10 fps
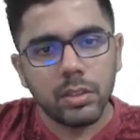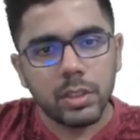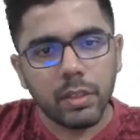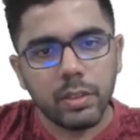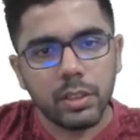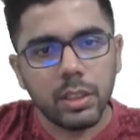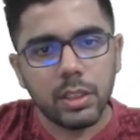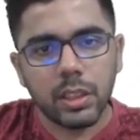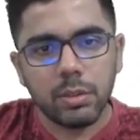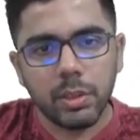7
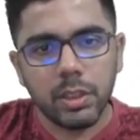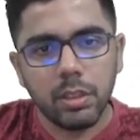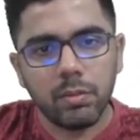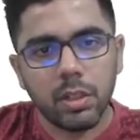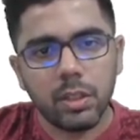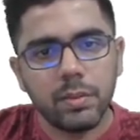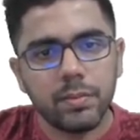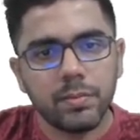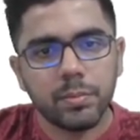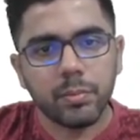3s are 21
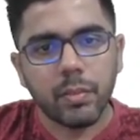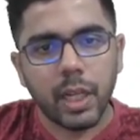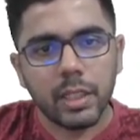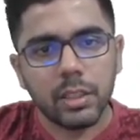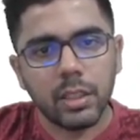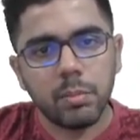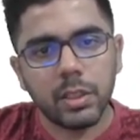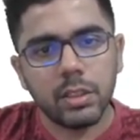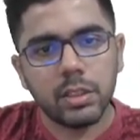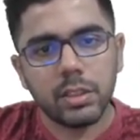and the
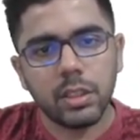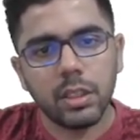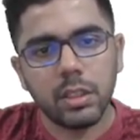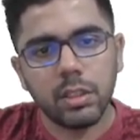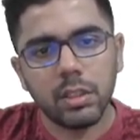remainder is 3.